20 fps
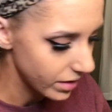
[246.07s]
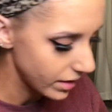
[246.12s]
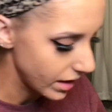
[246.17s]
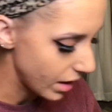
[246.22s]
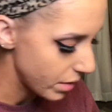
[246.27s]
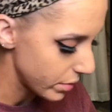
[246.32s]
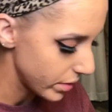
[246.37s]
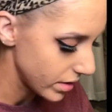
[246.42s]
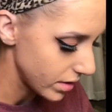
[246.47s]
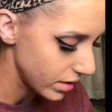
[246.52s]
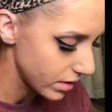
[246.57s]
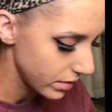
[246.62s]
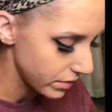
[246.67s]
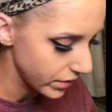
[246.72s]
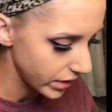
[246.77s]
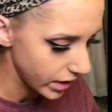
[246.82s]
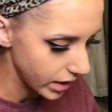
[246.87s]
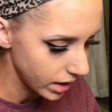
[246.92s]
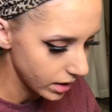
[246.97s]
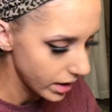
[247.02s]
that wasn't
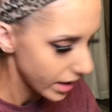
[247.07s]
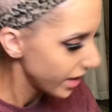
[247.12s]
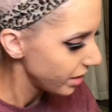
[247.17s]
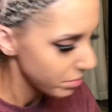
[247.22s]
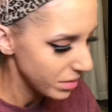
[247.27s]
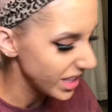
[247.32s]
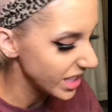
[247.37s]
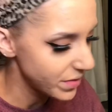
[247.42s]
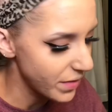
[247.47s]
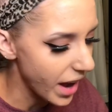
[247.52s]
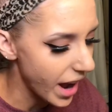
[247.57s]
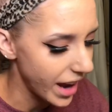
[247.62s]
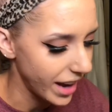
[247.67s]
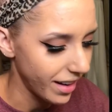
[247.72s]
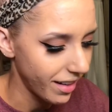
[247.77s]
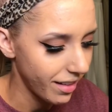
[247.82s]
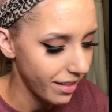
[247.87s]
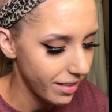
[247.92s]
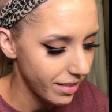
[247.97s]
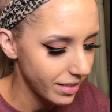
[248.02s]
very light. It's
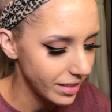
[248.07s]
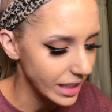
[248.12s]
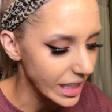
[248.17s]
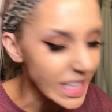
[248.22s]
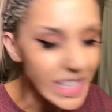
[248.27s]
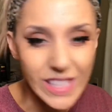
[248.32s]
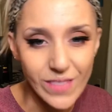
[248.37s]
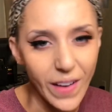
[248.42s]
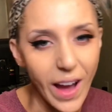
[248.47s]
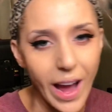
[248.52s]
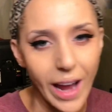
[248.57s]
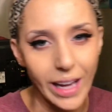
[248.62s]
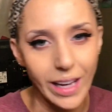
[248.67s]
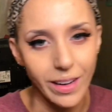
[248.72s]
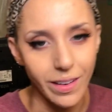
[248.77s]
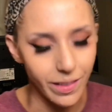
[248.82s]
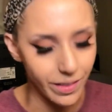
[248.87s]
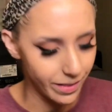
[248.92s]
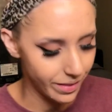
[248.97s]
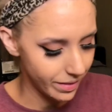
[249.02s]
fine. It's fine.
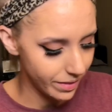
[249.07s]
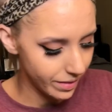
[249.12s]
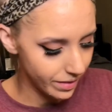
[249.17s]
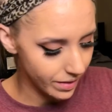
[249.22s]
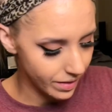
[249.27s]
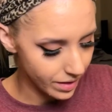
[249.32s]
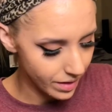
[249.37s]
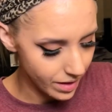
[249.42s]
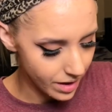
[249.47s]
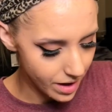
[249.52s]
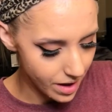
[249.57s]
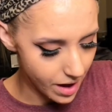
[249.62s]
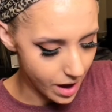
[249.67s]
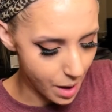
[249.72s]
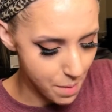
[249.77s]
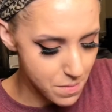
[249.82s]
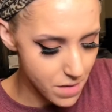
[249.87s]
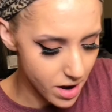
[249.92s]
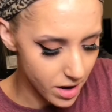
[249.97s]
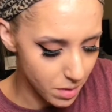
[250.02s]

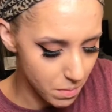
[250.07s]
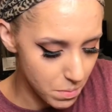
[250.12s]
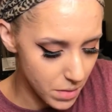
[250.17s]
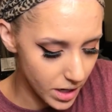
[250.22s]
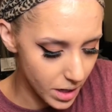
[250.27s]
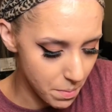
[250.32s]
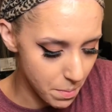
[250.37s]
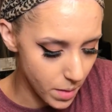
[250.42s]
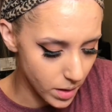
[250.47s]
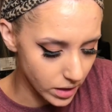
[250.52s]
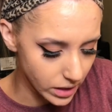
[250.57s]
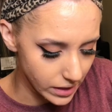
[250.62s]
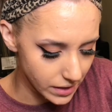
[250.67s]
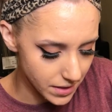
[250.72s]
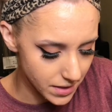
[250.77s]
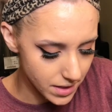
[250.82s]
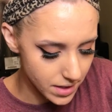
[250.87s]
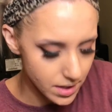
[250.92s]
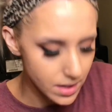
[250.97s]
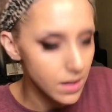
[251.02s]
I'm not a
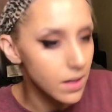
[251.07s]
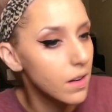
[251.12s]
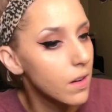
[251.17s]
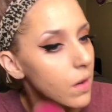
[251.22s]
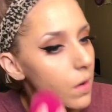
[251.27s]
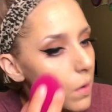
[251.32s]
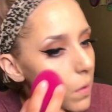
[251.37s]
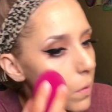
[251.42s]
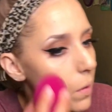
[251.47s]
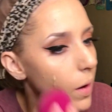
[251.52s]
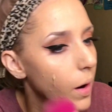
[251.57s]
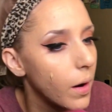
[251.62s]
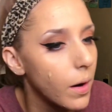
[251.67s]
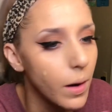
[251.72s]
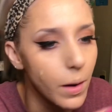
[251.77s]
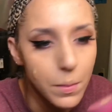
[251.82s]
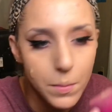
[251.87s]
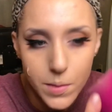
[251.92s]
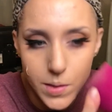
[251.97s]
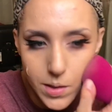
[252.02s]
minimalist when it
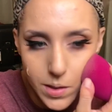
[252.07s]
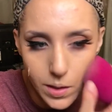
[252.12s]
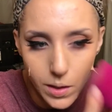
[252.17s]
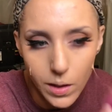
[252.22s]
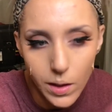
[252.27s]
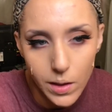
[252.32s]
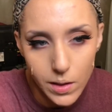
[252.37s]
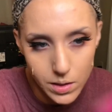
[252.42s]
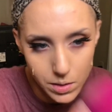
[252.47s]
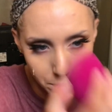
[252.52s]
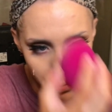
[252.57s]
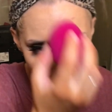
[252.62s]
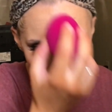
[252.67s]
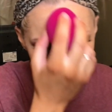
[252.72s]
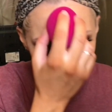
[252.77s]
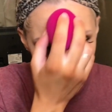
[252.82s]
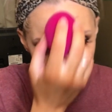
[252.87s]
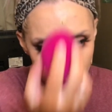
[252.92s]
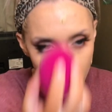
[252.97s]
comes to this part.